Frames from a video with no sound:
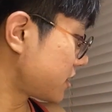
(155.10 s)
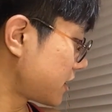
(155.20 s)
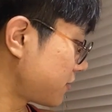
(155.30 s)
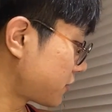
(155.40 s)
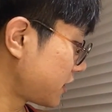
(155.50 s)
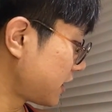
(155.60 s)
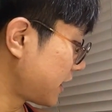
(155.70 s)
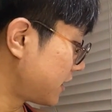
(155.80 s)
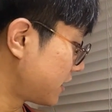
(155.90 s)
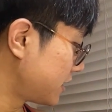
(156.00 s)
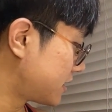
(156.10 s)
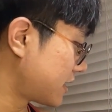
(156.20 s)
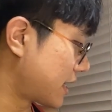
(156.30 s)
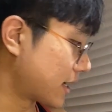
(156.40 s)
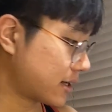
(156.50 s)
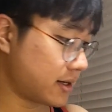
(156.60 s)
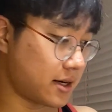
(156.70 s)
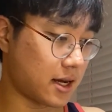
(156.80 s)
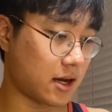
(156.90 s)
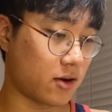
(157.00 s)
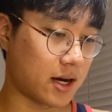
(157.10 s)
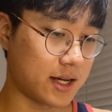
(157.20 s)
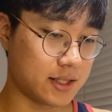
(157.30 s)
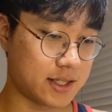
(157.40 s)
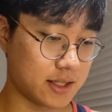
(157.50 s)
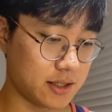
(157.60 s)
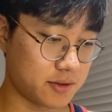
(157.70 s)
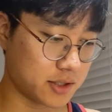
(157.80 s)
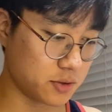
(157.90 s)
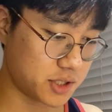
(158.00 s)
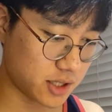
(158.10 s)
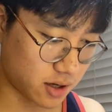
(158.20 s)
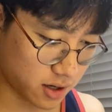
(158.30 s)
time for the late night snack. Now, I did leave the sushi,